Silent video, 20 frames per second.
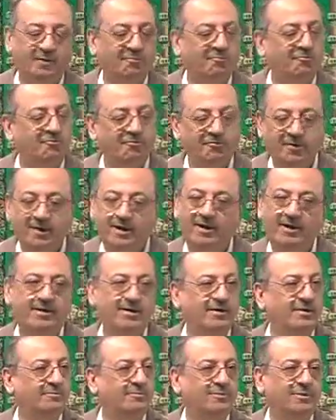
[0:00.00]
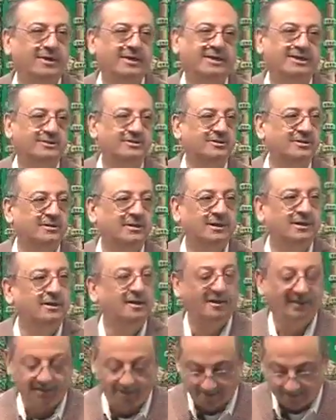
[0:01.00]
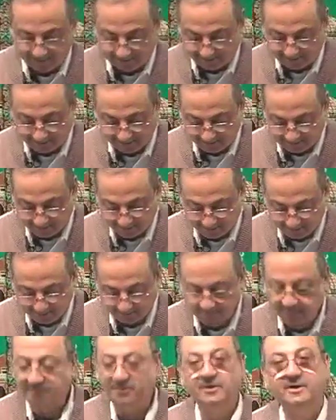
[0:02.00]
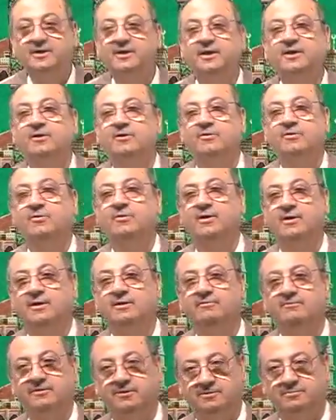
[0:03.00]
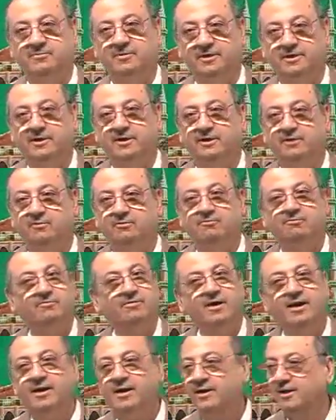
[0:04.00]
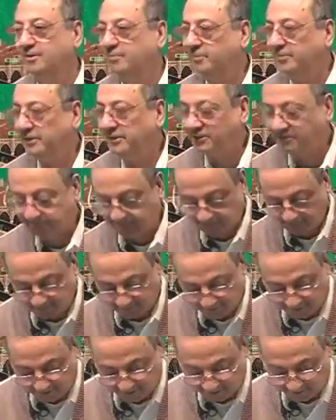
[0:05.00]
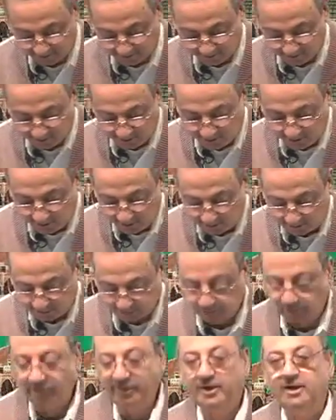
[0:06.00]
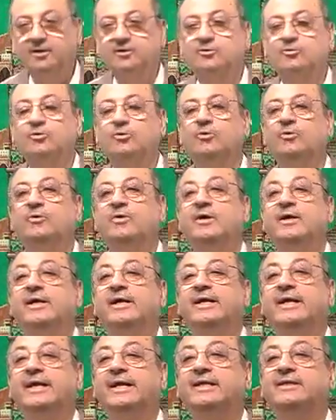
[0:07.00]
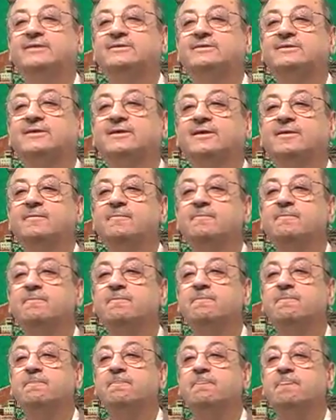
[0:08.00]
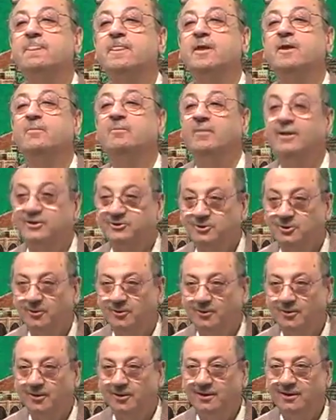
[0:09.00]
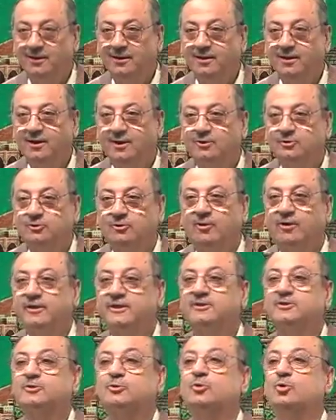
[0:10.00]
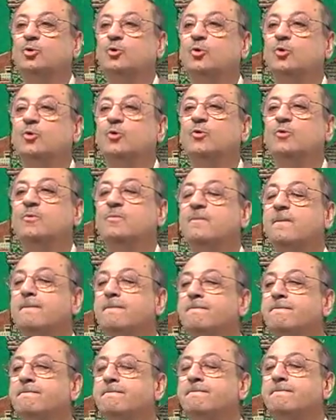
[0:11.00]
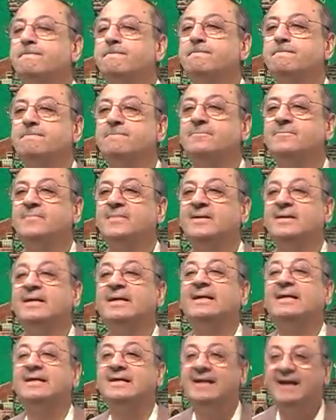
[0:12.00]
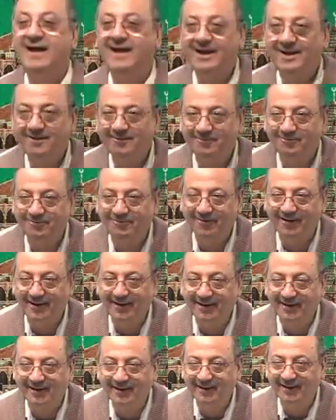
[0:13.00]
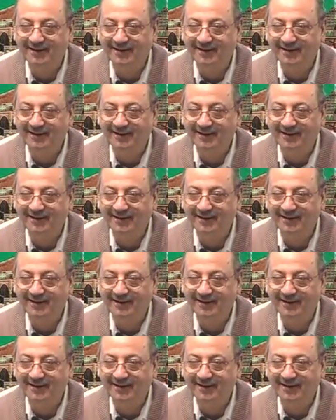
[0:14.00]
very pleased meeting you, with meeting you. Very pleased with meeting you. Surirtu is majhul. So what is tu? Naib fa'il.